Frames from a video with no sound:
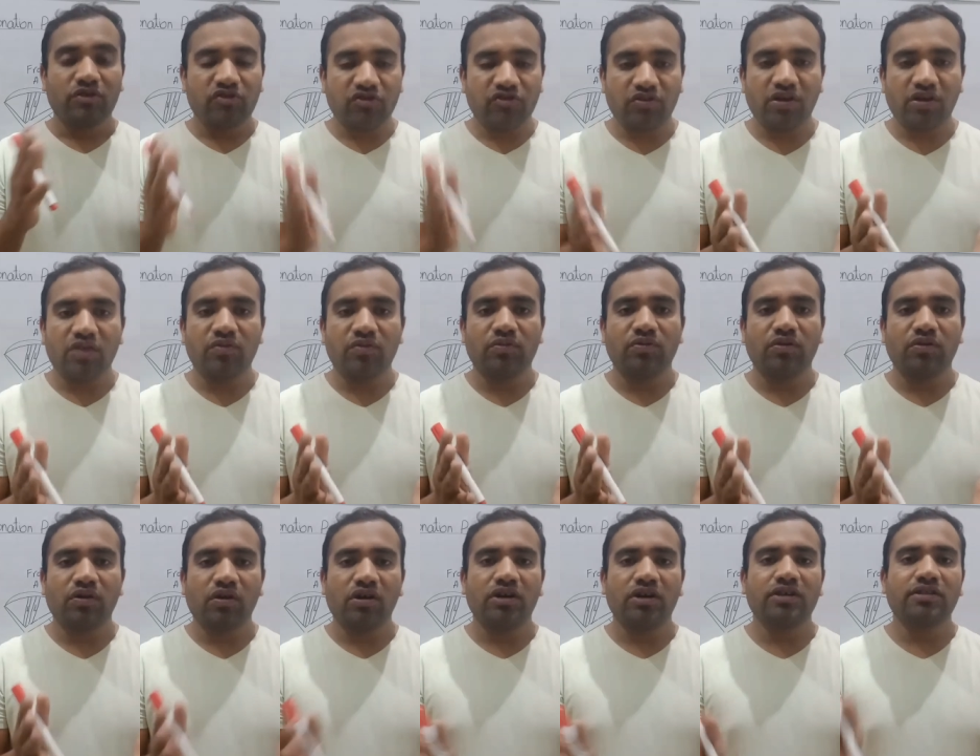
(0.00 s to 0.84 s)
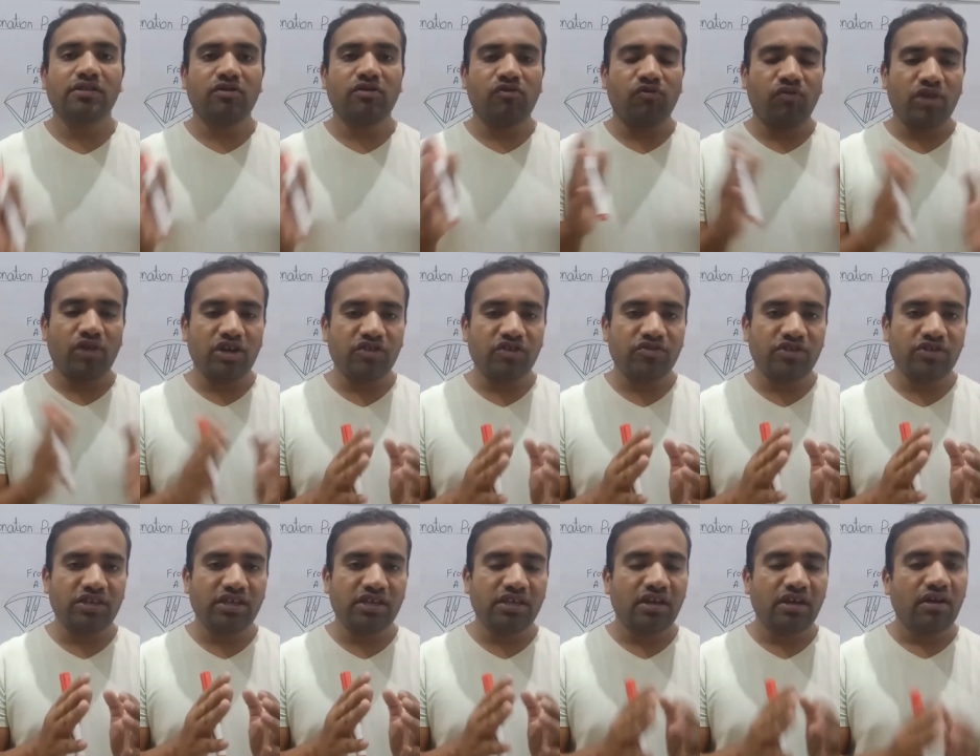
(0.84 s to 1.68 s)
the sound on the
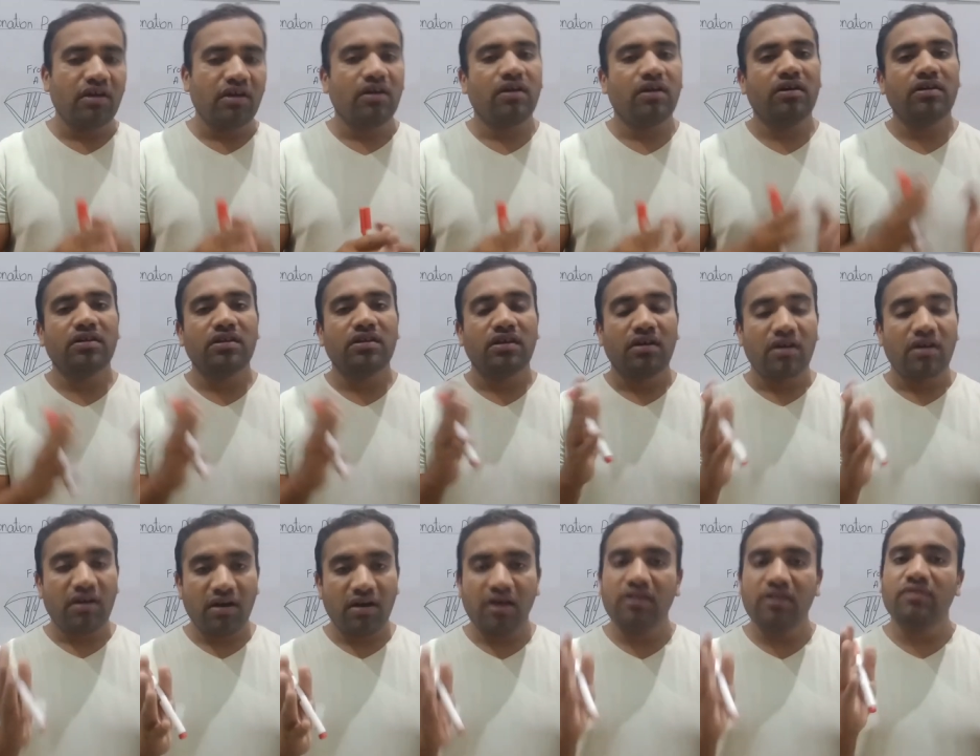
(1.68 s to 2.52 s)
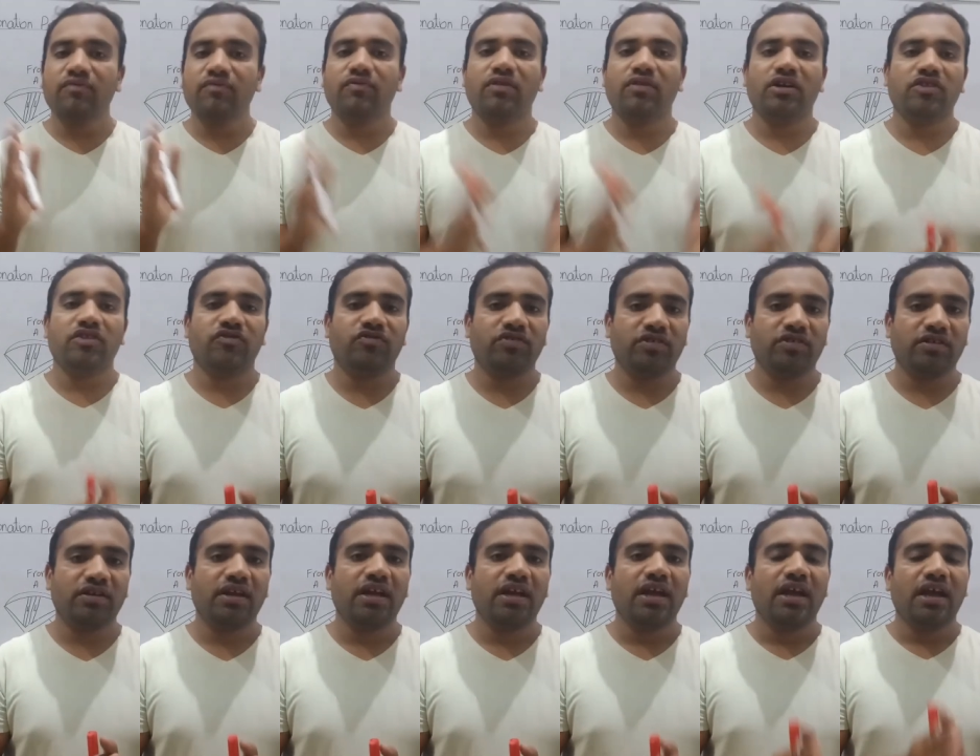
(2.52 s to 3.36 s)
voicing or
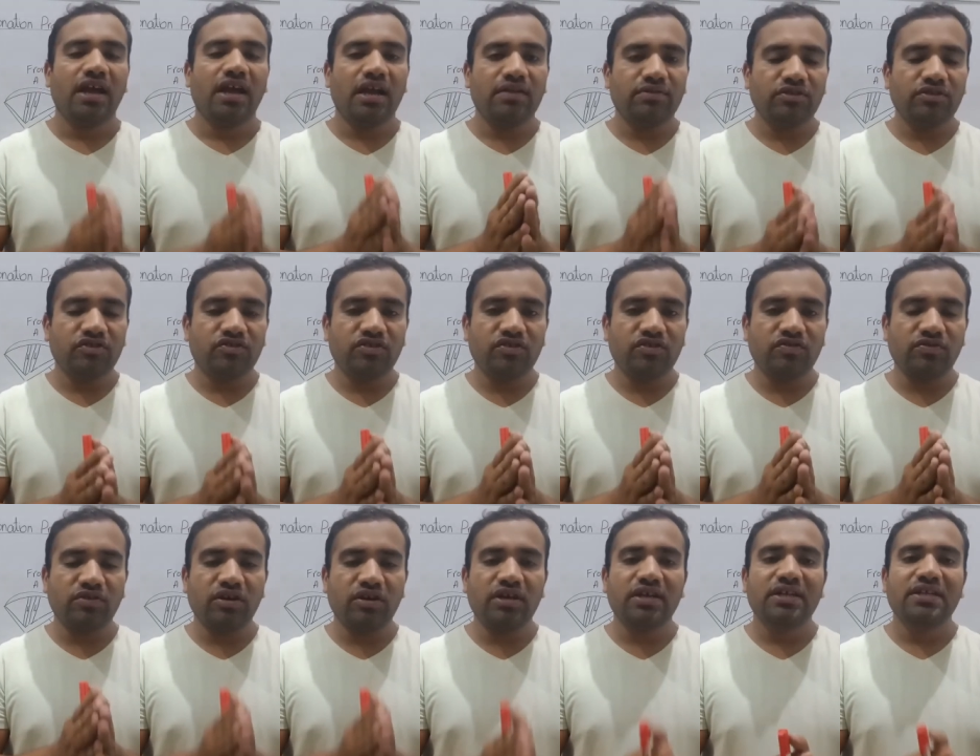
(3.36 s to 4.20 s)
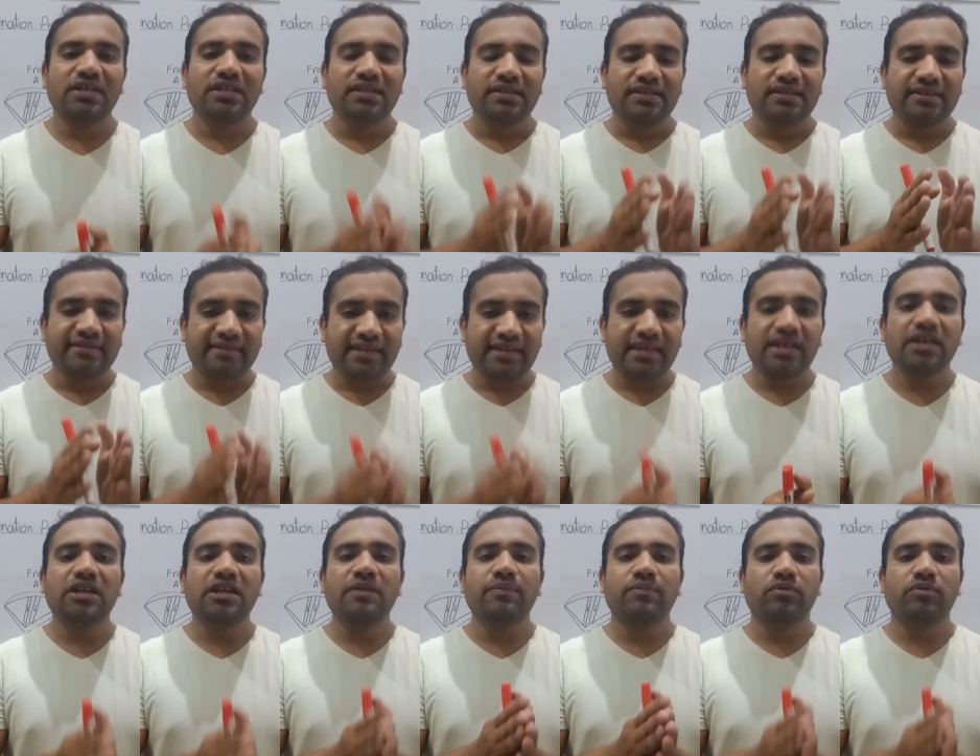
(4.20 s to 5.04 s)
unvoicing, and this is the
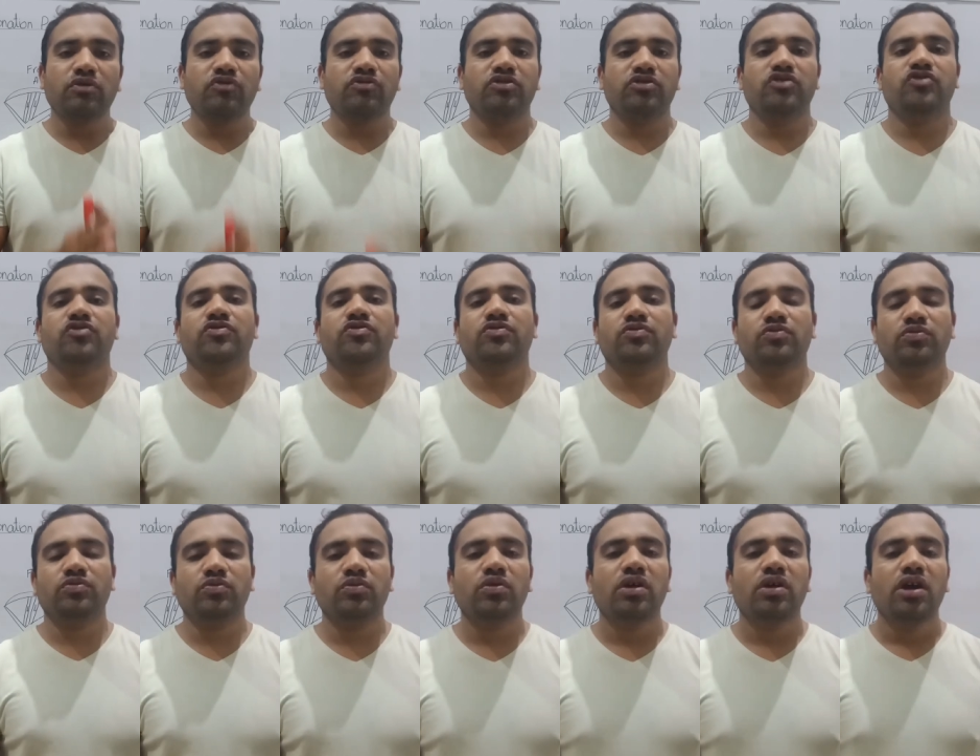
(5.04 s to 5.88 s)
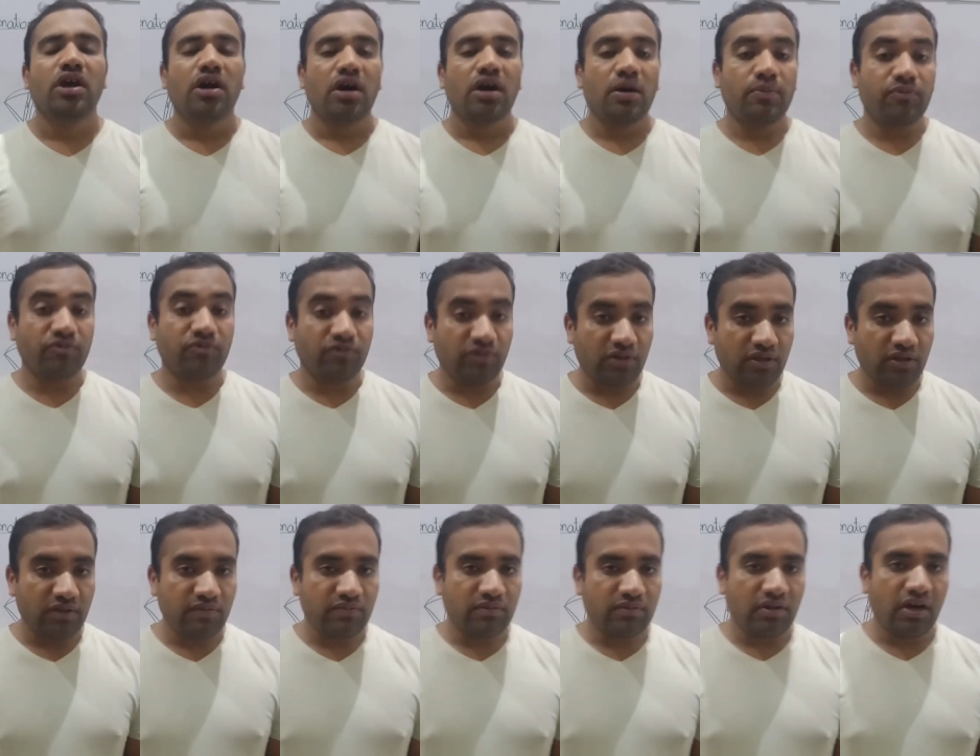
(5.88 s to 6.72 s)
second process to
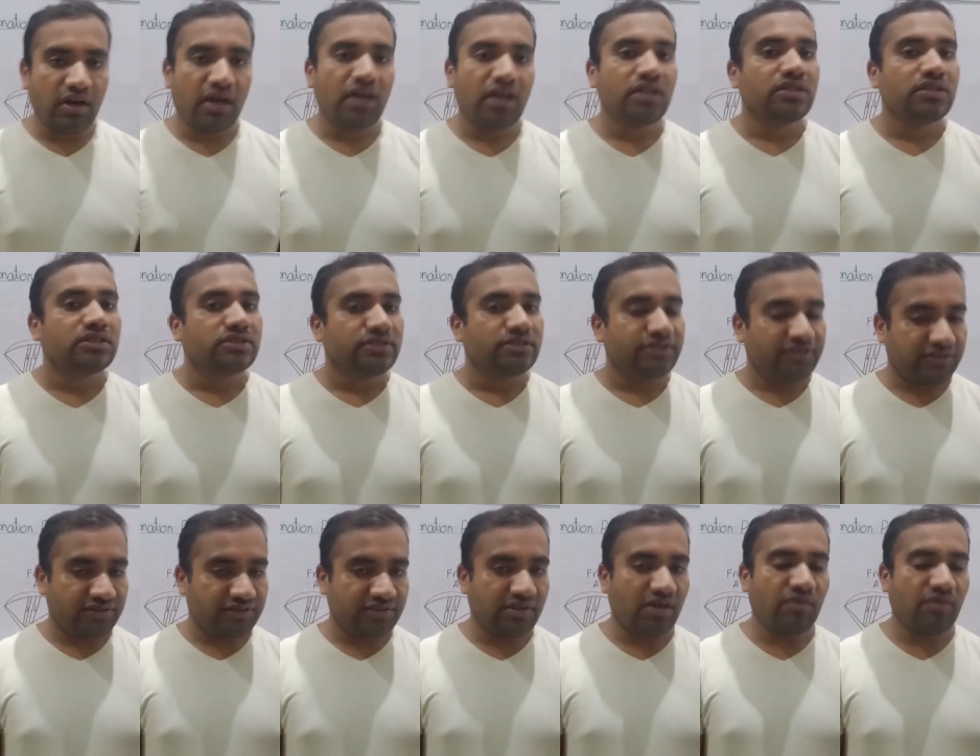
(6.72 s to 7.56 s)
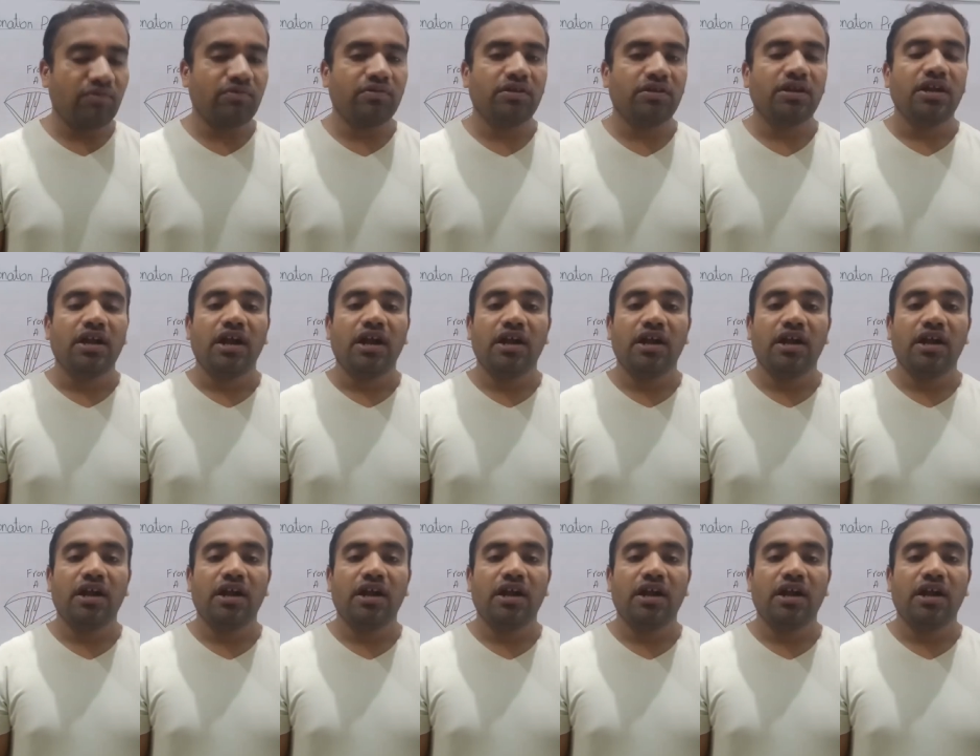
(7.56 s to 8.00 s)
observe the sound.